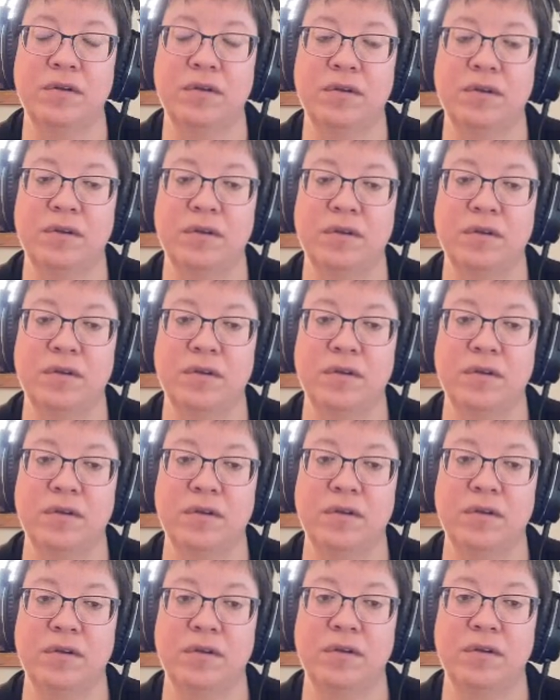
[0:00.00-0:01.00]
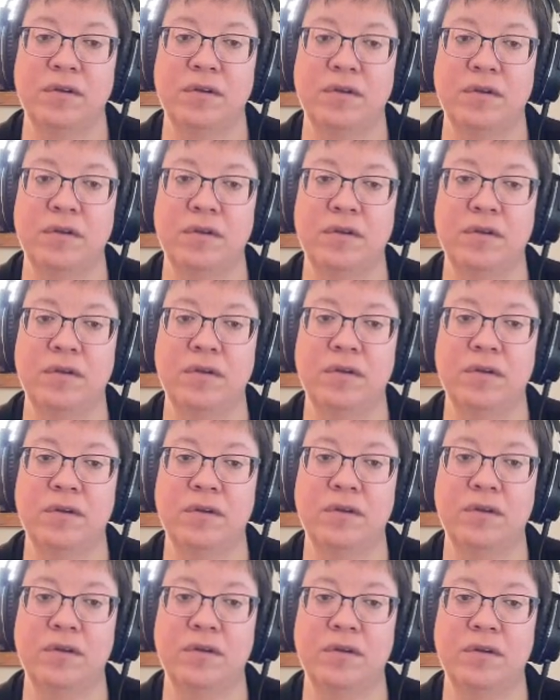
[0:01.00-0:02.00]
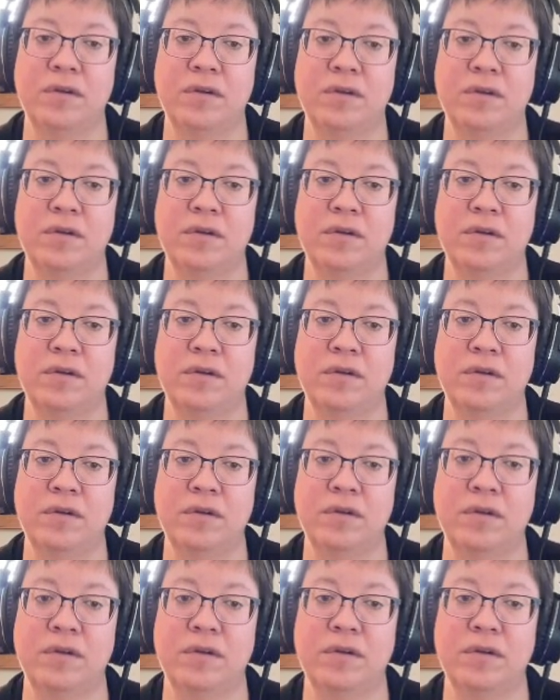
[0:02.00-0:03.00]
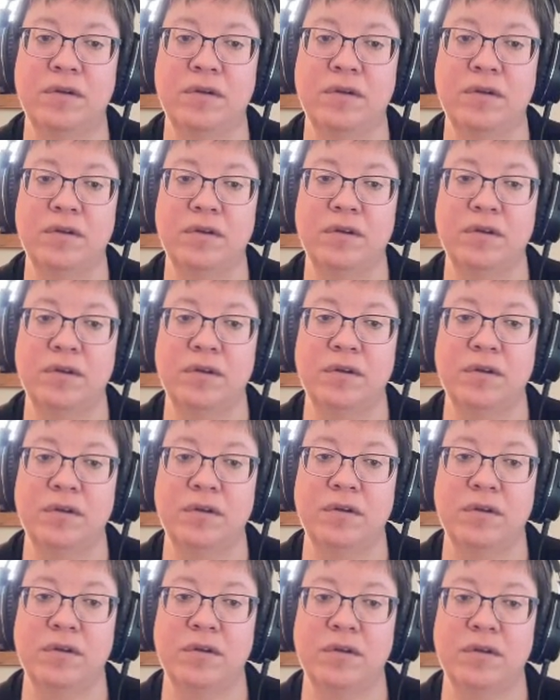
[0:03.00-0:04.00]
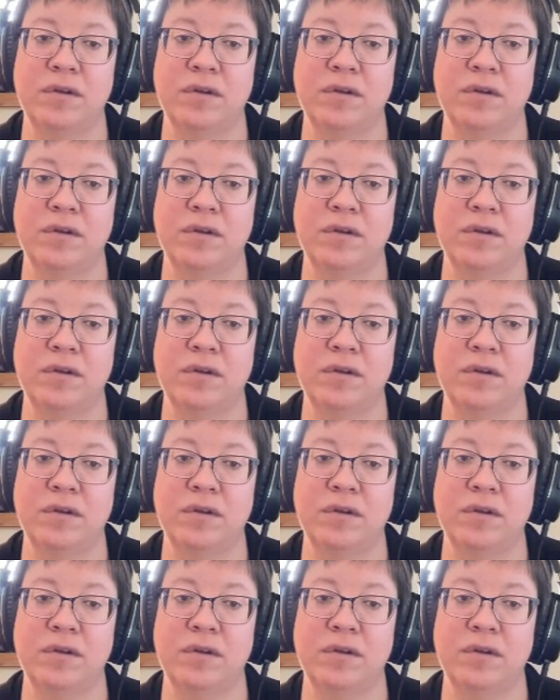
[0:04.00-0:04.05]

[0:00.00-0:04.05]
(not speaking)